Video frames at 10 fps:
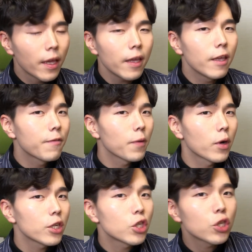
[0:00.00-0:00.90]
if you want to
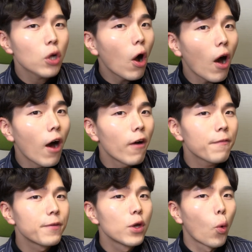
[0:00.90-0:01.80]
show off
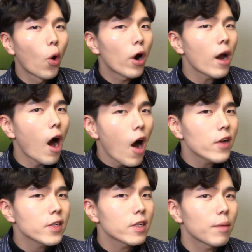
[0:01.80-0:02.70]
your
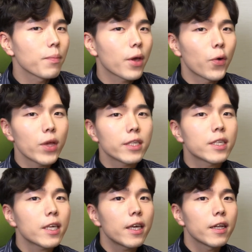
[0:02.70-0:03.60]
awesome Korean
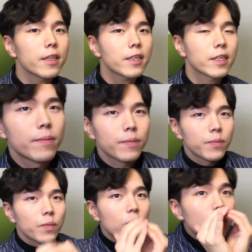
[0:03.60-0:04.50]
skills,
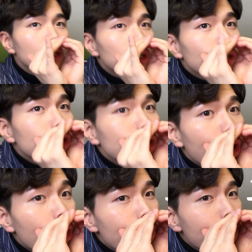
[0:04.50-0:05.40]

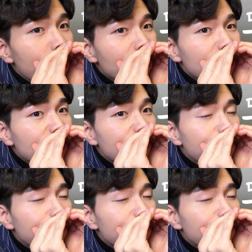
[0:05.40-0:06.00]
don't miss this